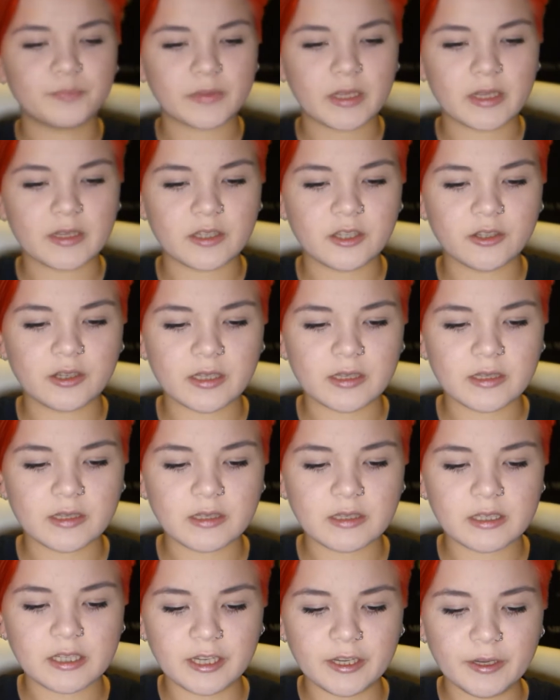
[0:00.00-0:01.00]
as you can
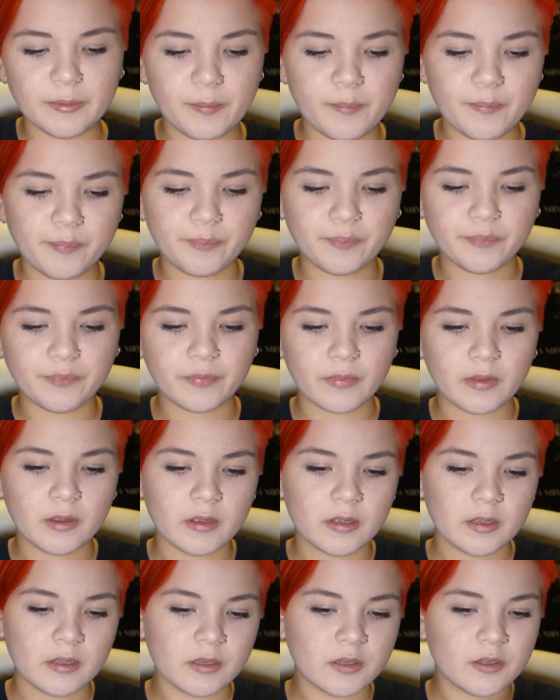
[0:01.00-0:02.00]
see.
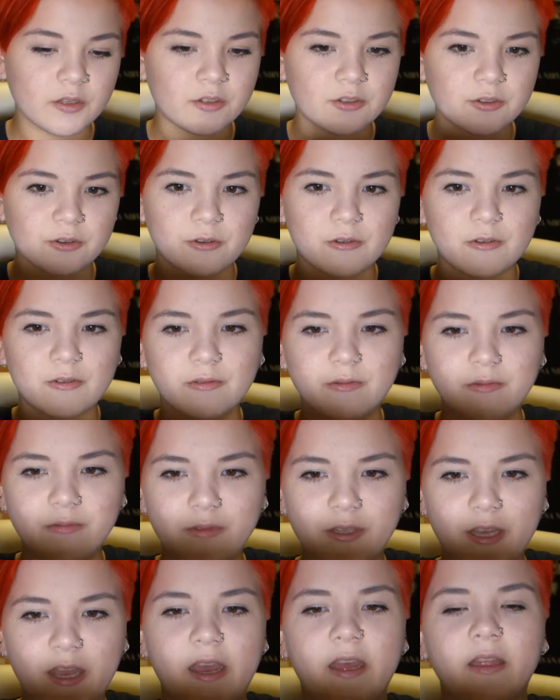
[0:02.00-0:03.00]
So
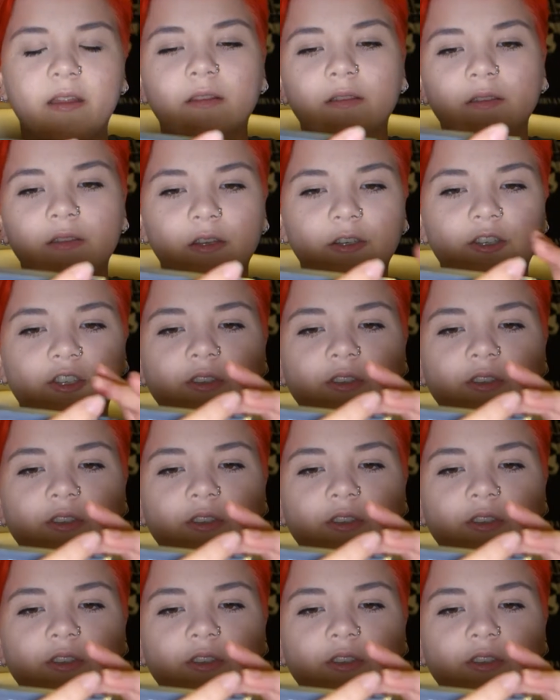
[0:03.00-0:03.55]
yeah, not